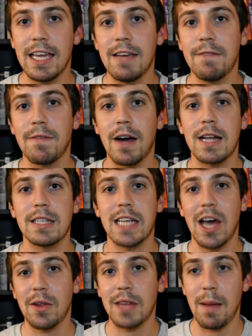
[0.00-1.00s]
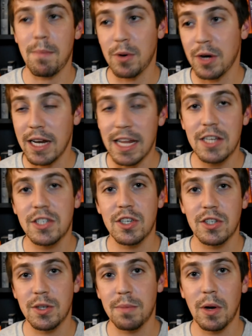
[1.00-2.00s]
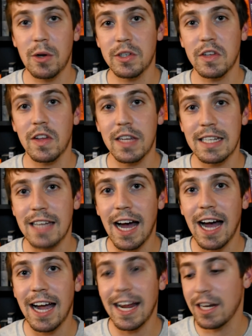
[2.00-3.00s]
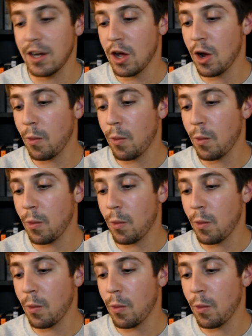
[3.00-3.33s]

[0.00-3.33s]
he finds out that Bernice supposedly died.